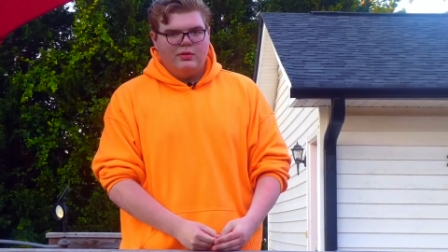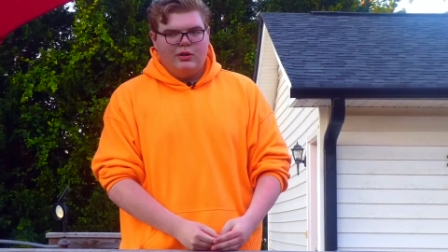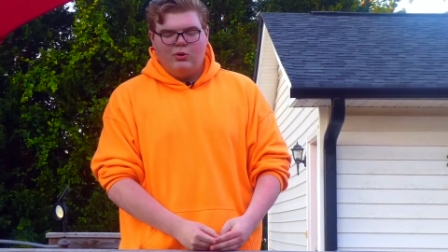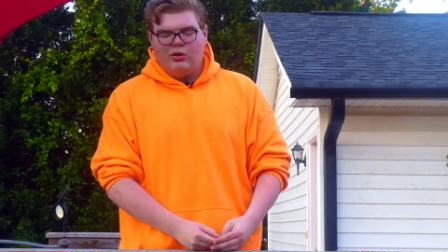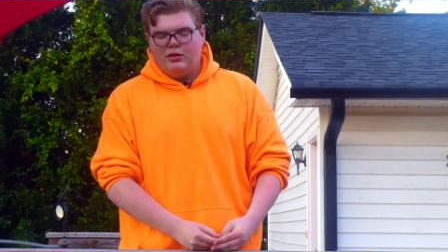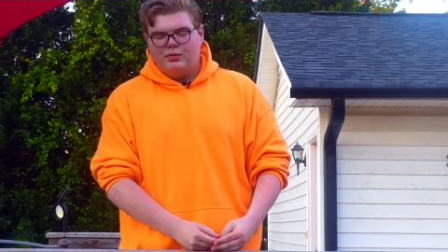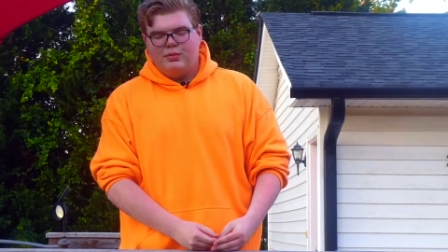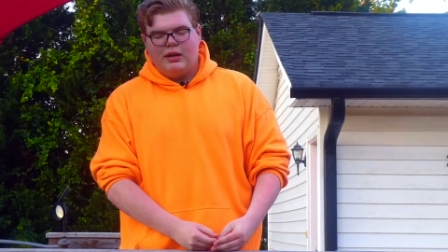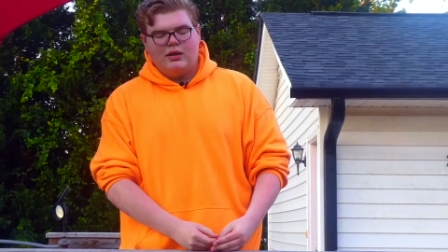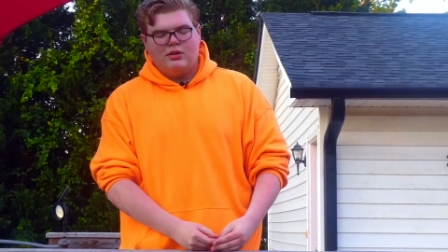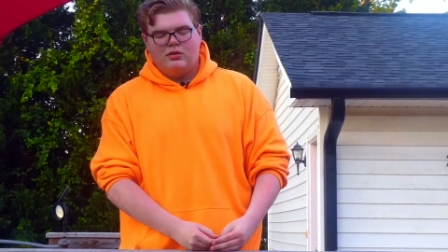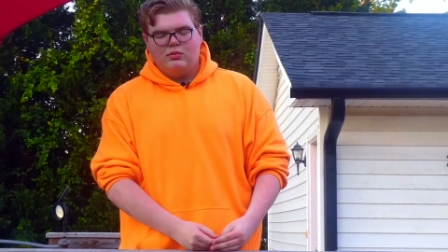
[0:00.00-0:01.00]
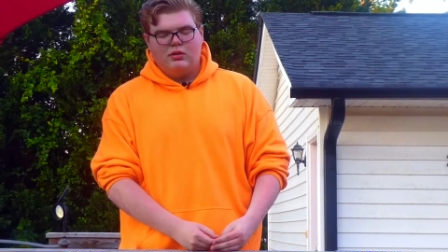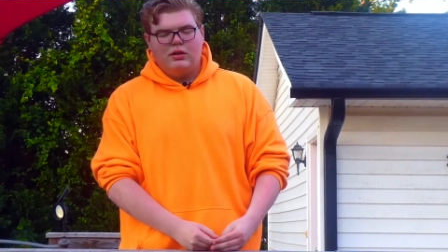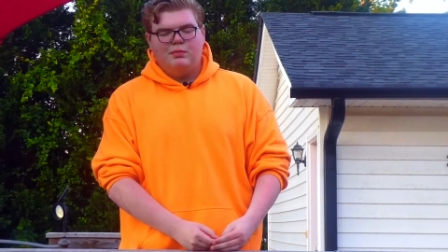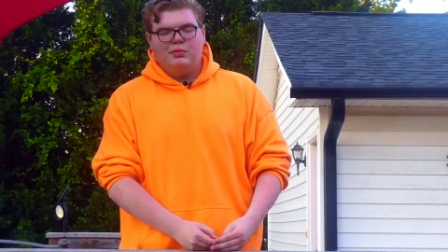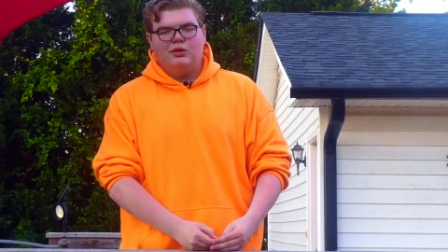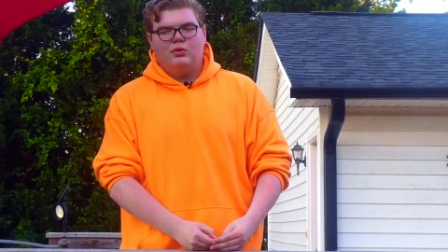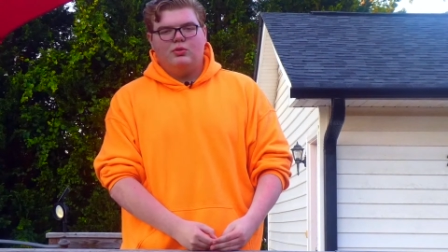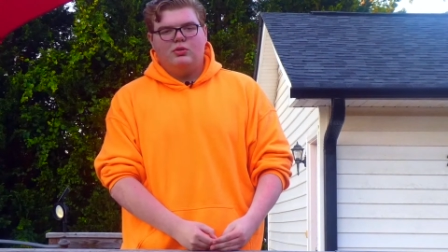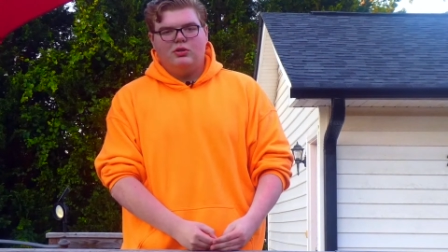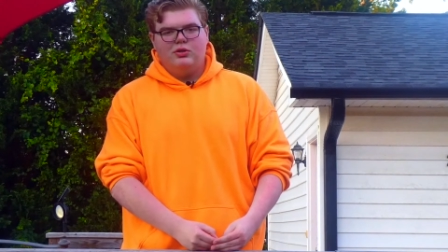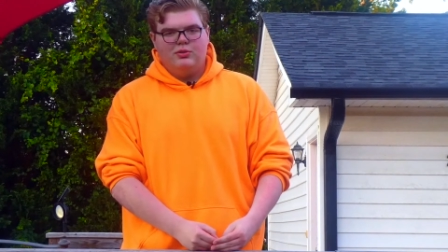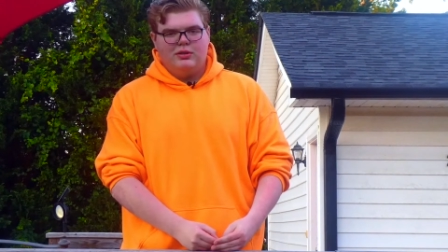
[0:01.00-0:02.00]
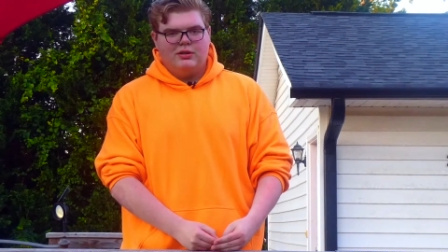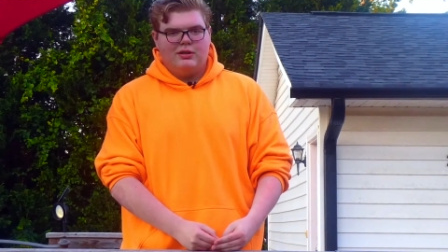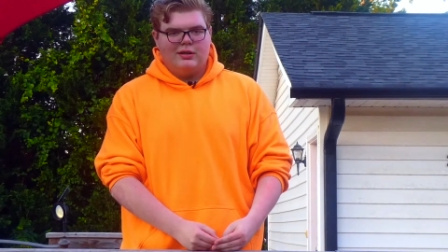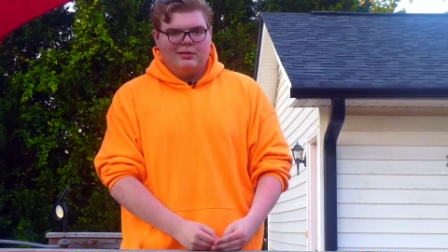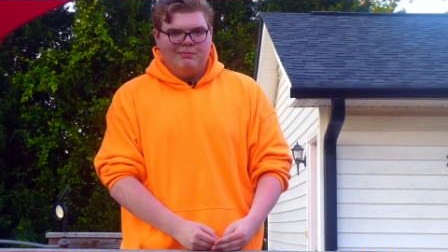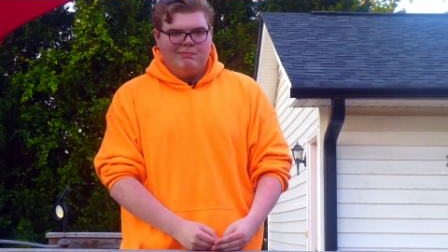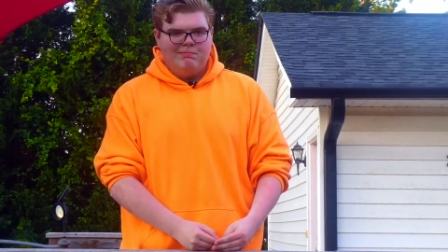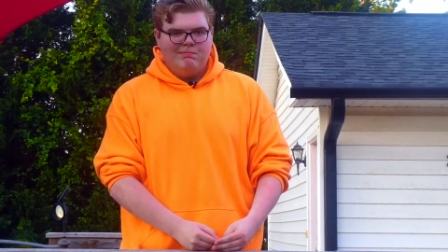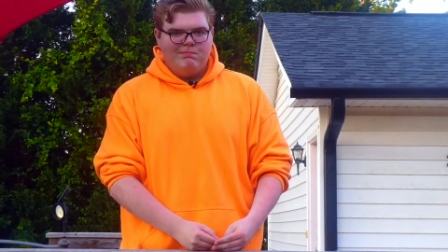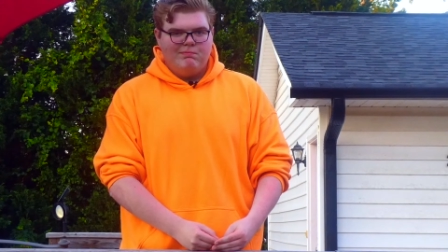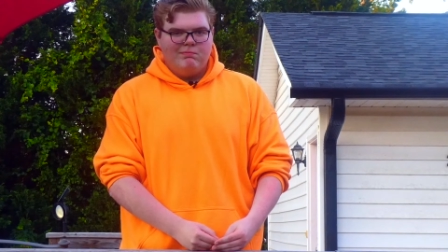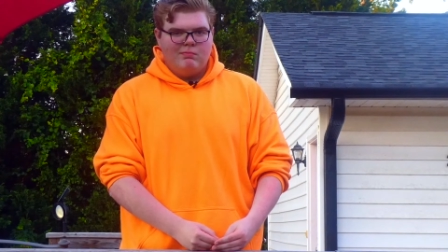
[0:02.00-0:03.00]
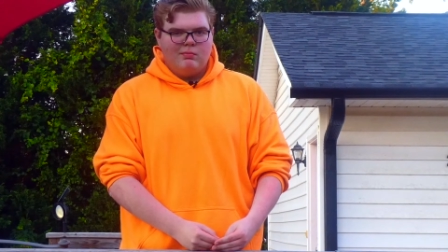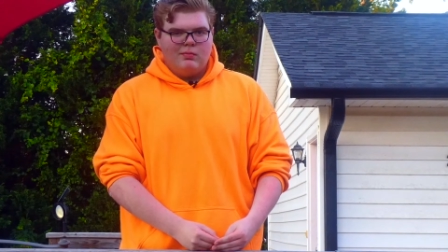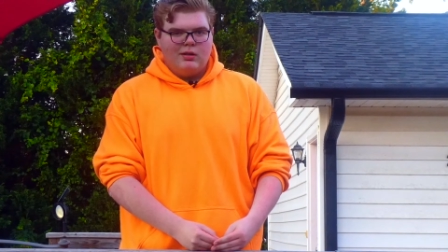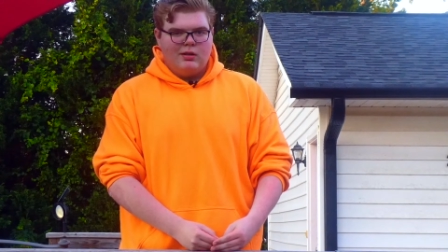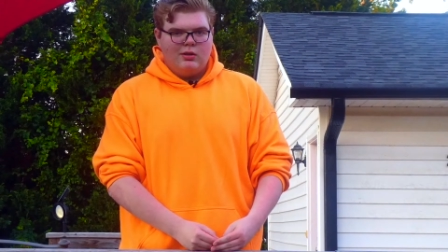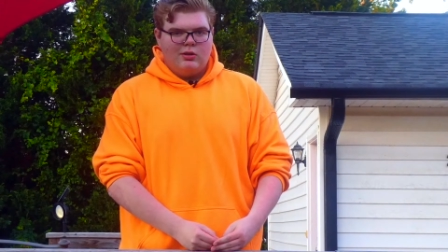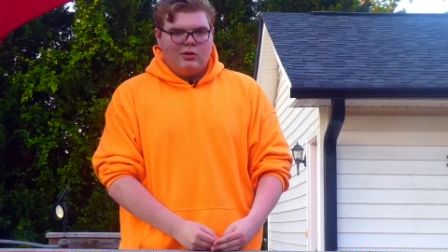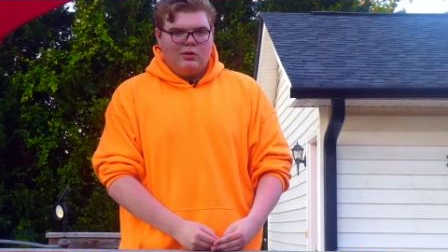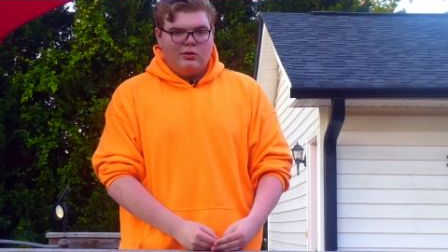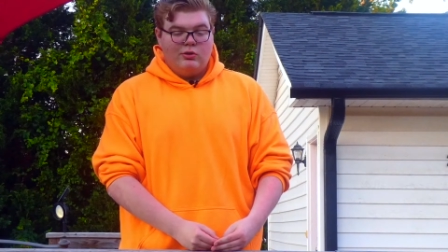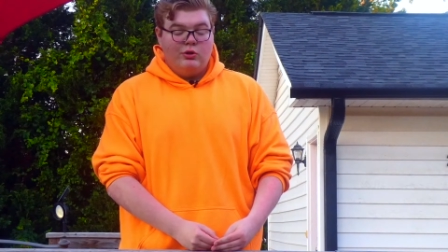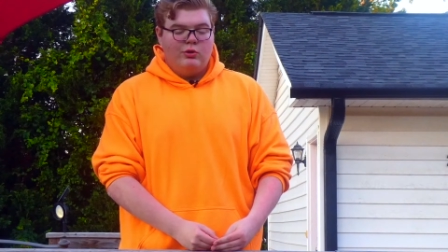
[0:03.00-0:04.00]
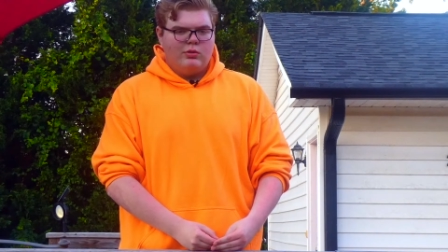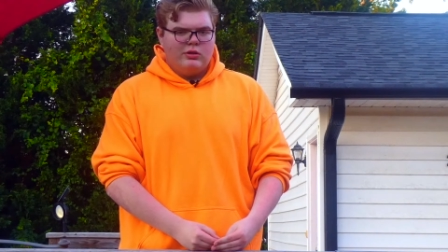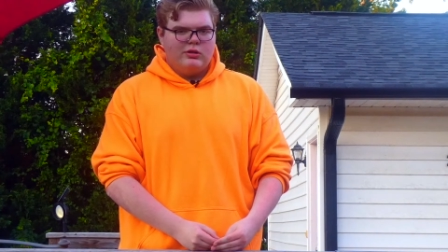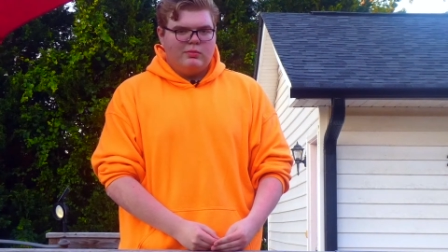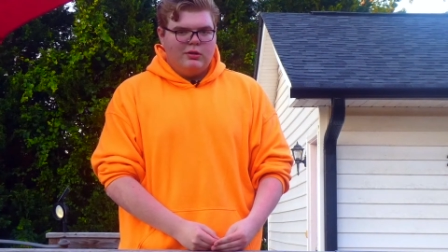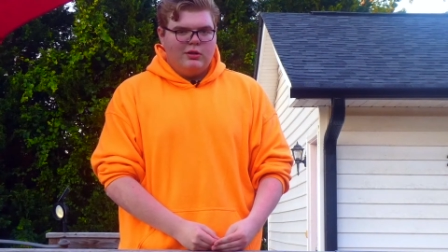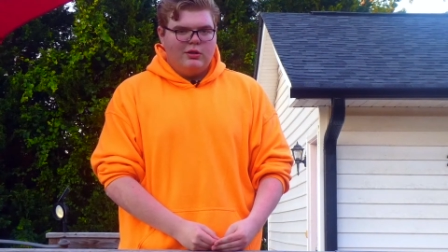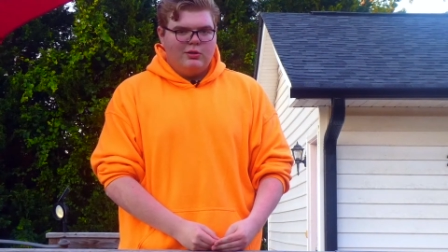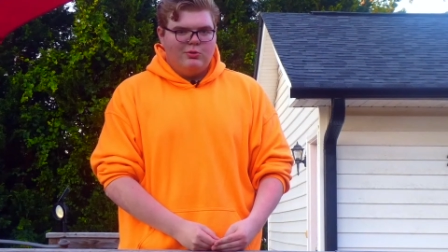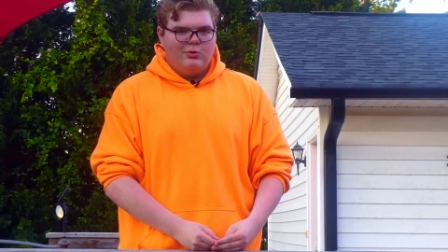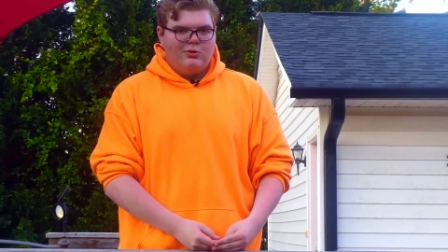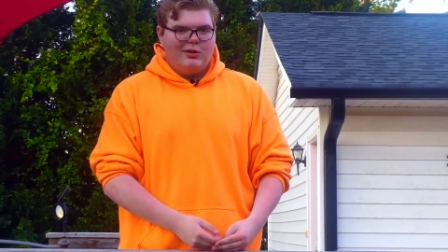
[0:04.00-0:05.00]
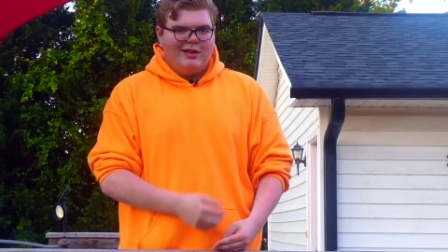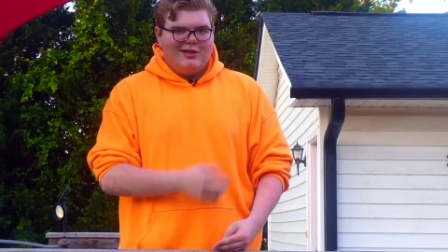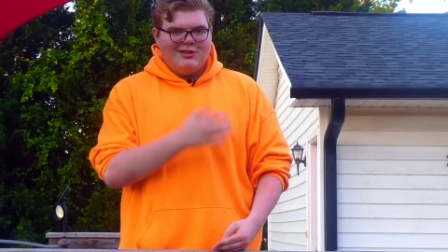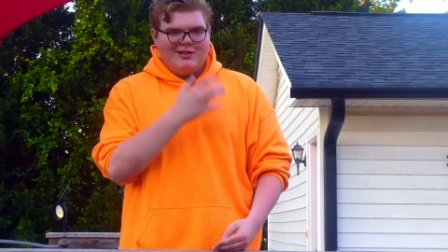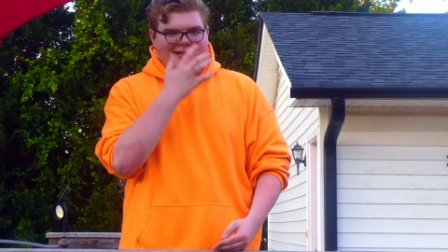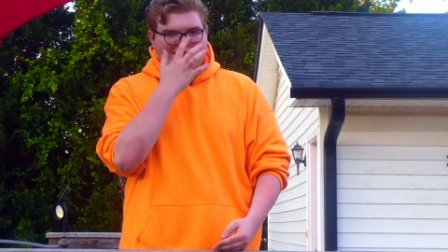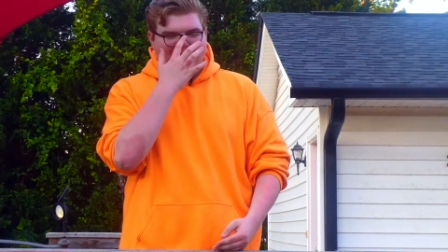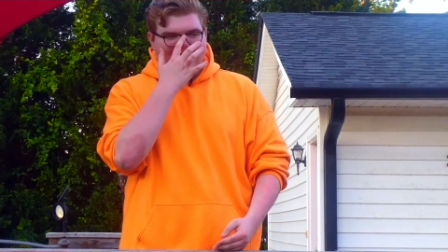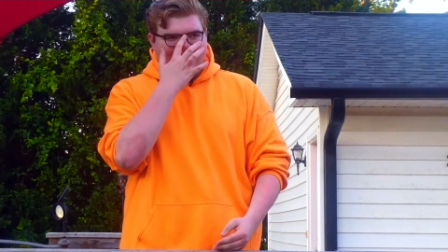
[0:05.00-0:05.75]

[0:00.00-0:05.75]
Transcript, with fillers: The old has passed away, behold, the new has come. Do you want to be a new creation?